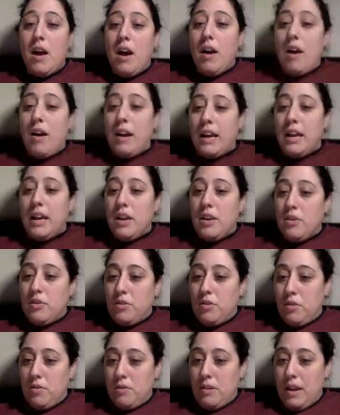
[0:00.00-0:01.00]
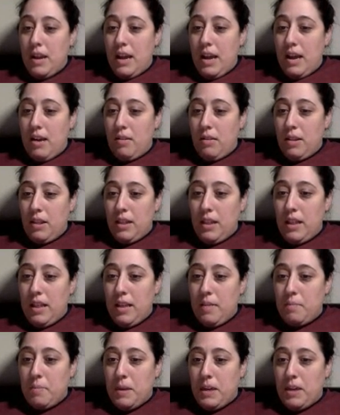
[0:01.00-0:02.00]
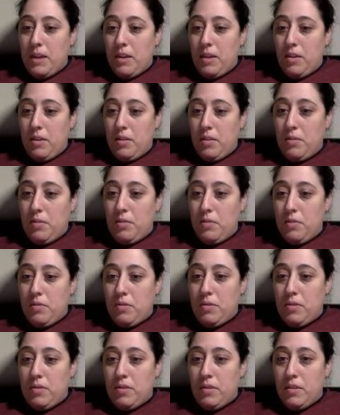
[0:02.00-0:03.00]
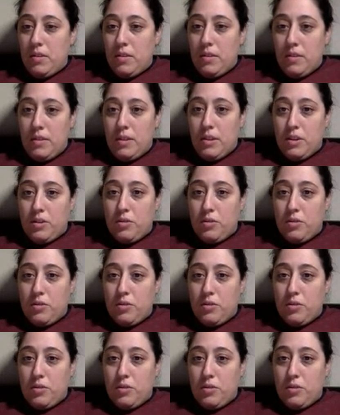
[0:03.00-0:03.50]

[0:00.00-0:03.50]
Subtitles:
All right, so now let me use this